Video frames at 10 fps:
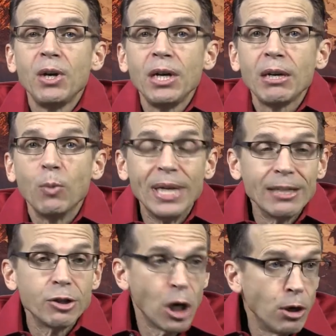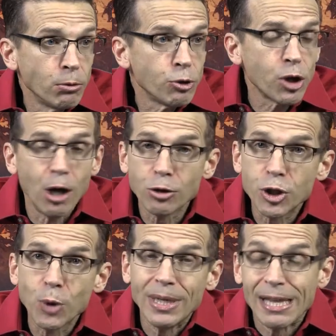We get tongues
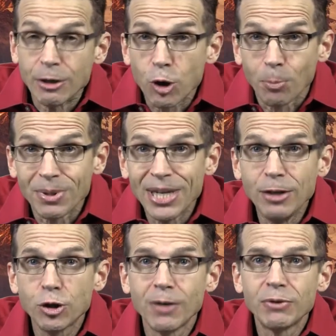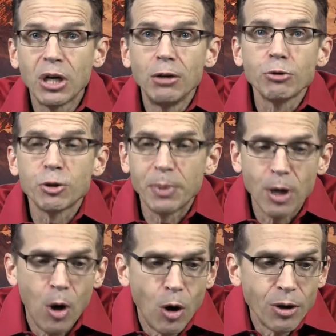also, an interpretation of tongues, but
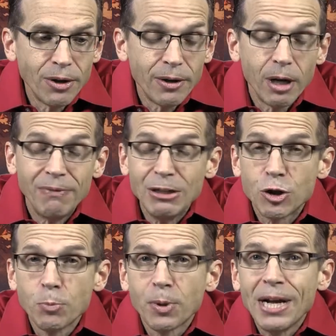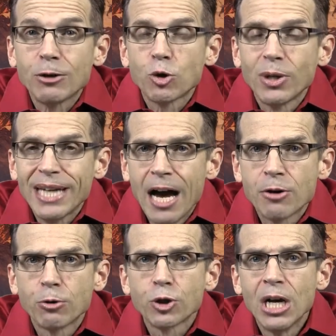all the, of these supernatural
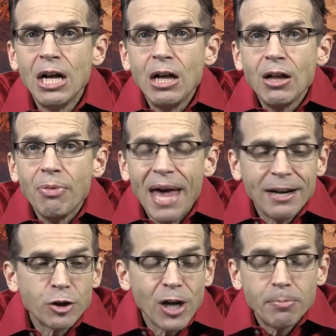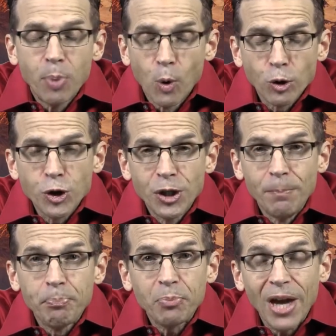encounters, that is a
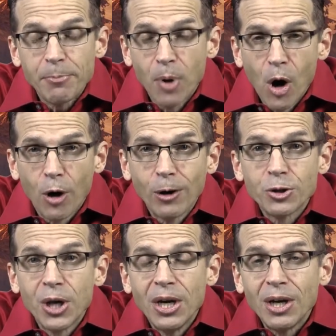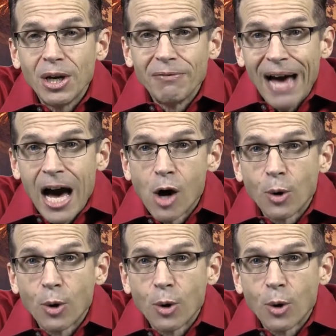portion, a part of our